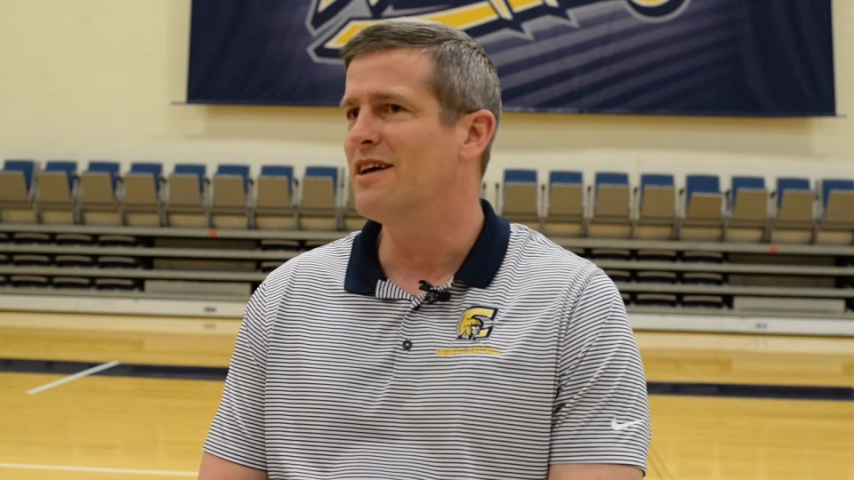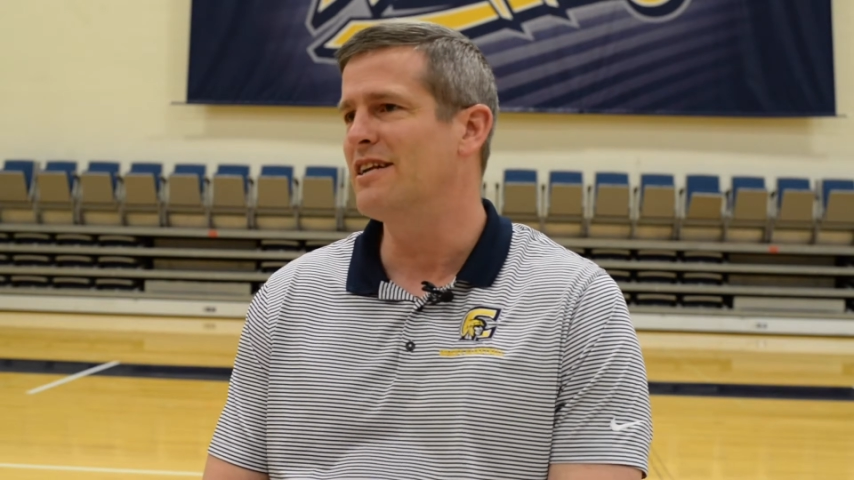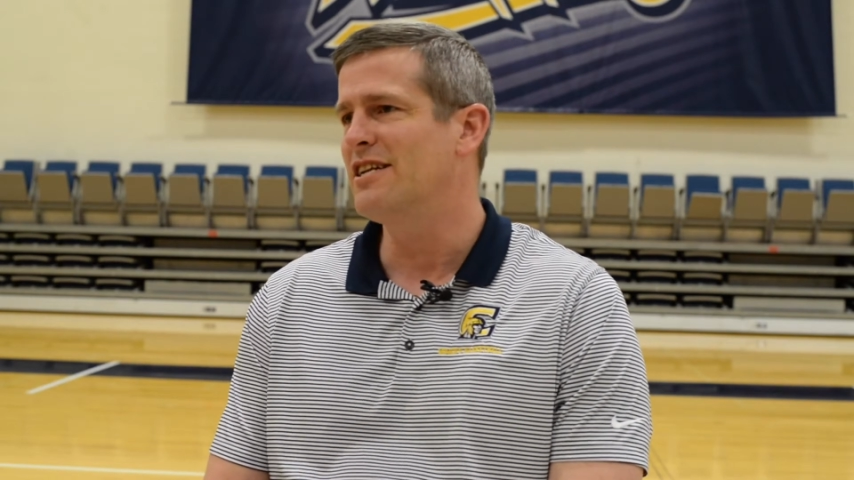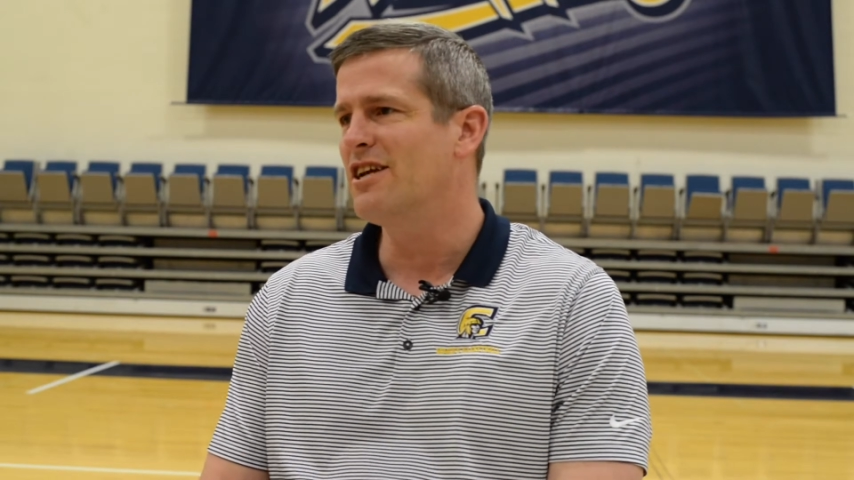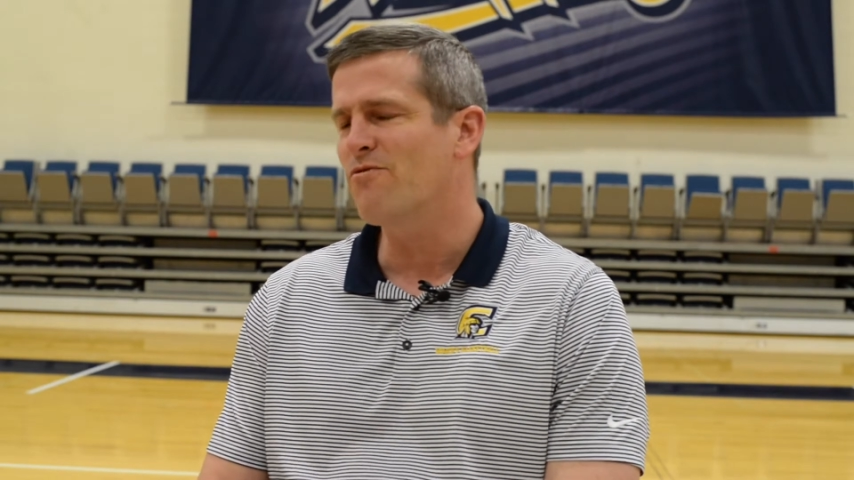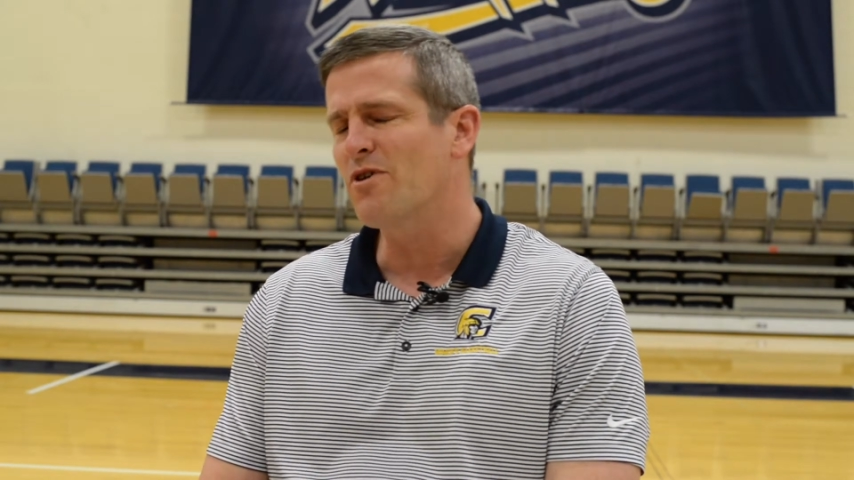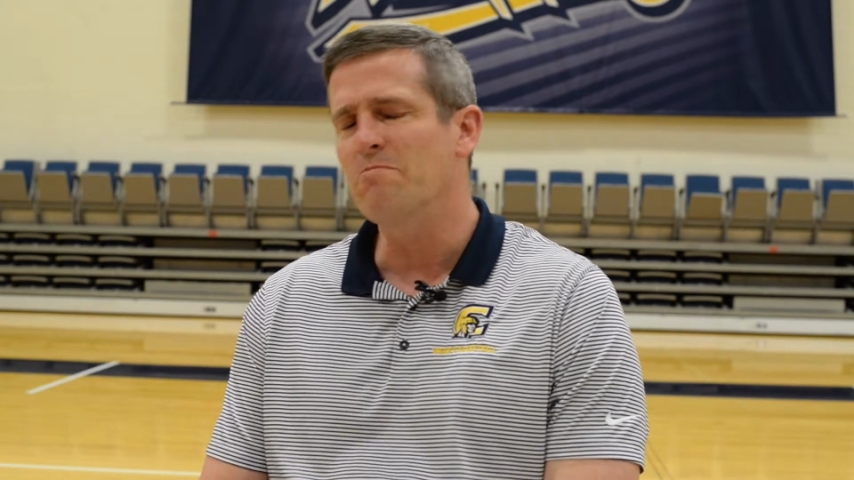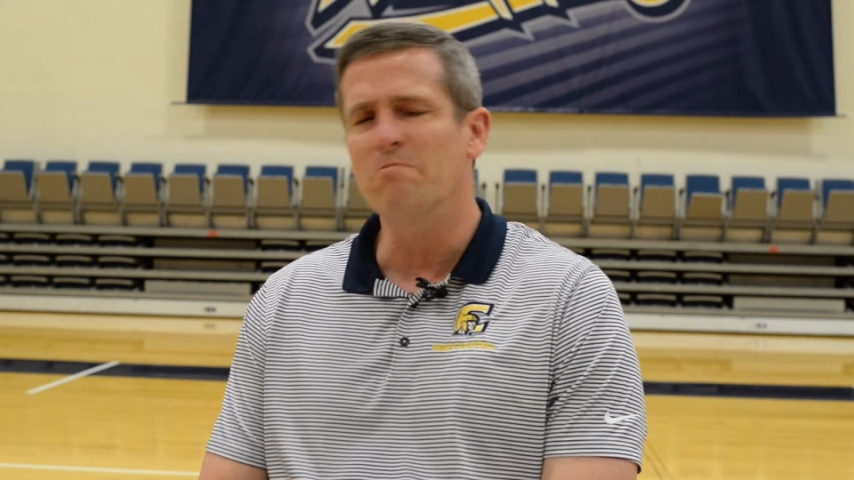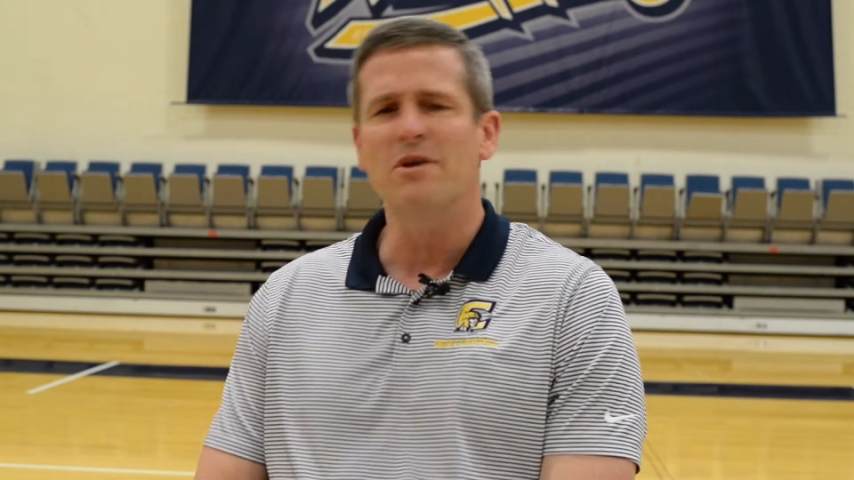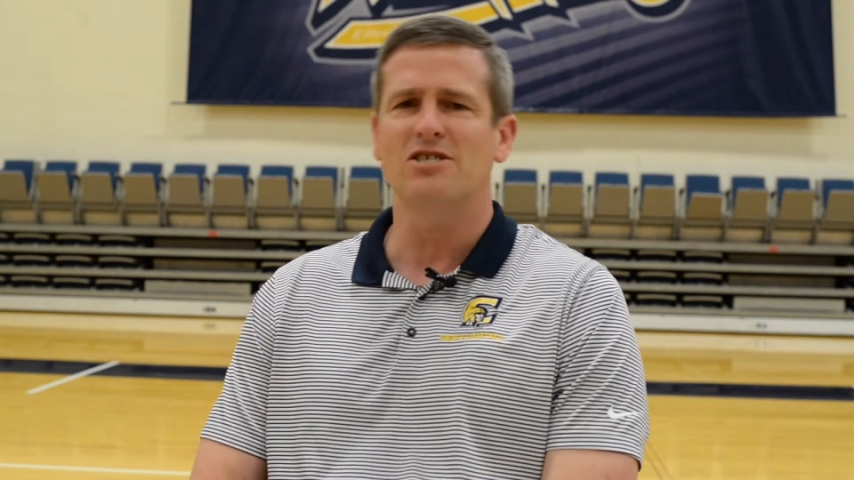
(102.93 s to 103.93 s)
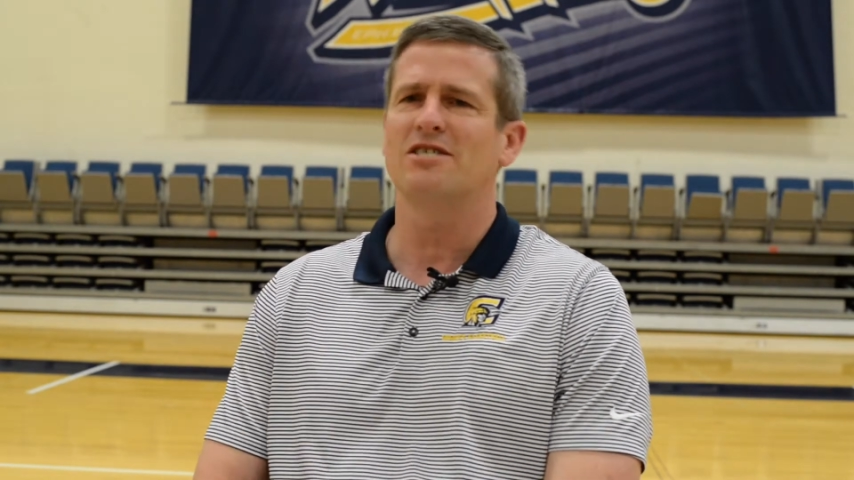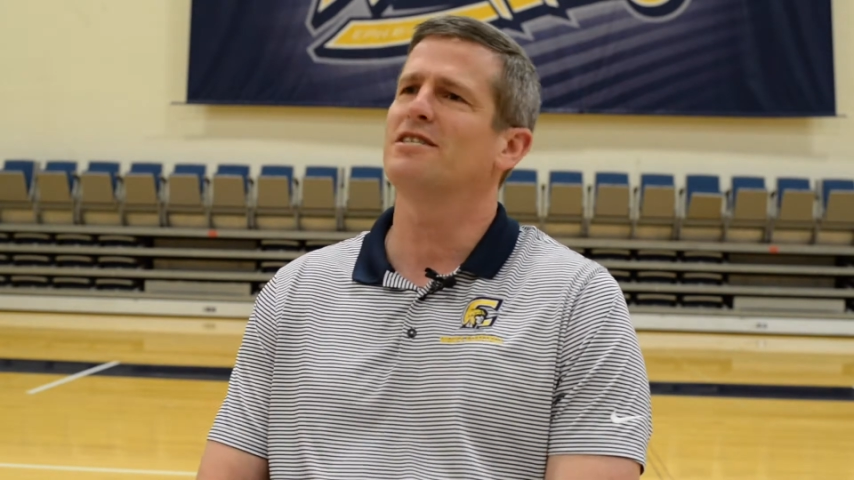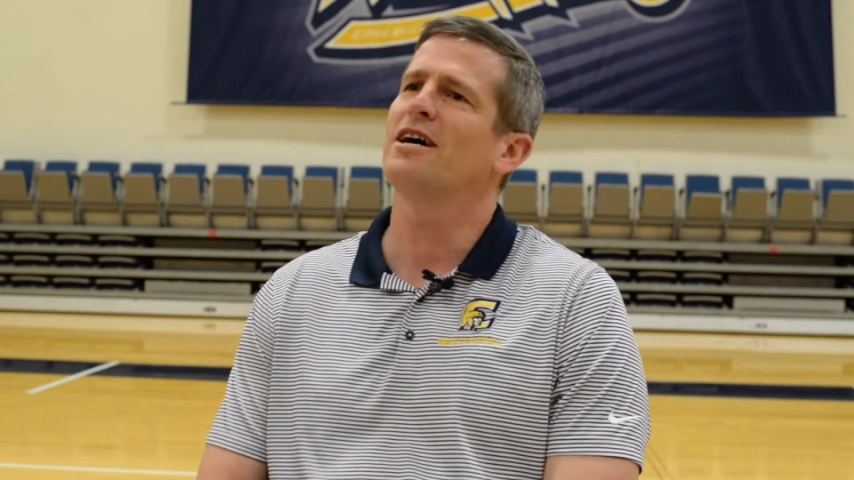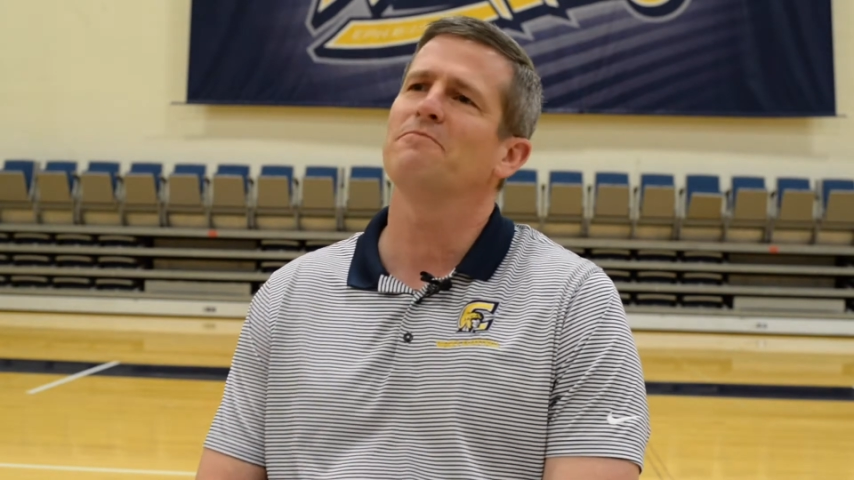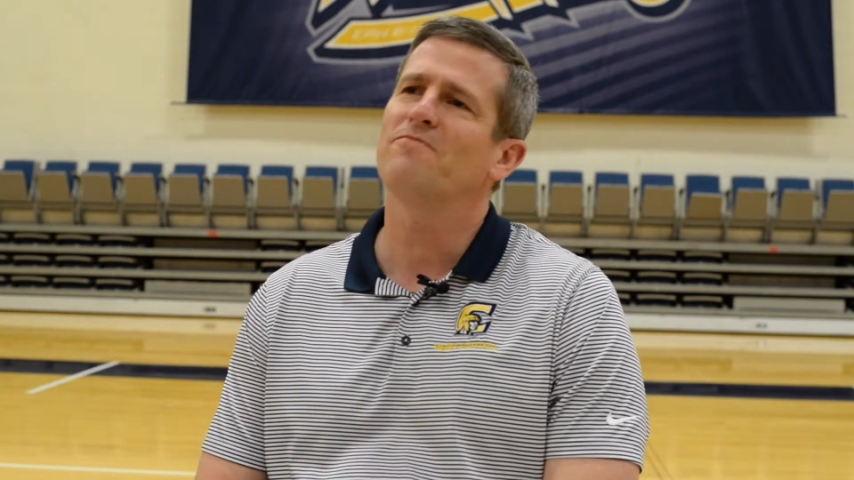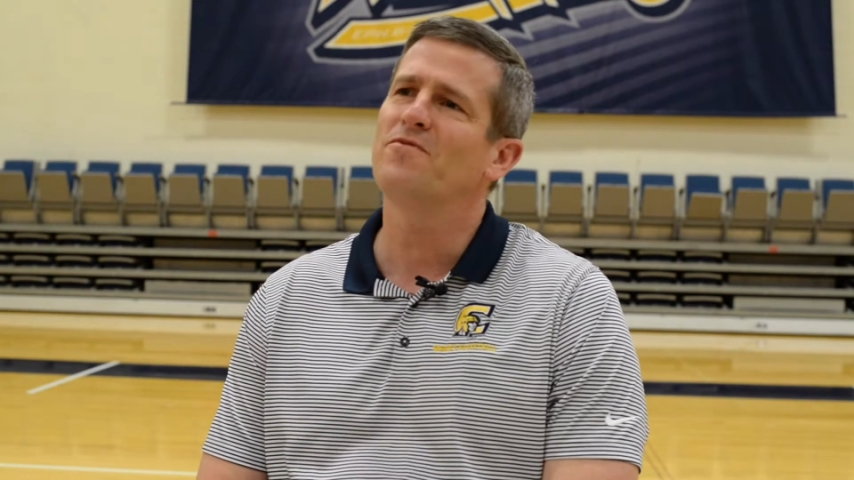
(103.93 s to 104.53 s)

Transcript: a different mission type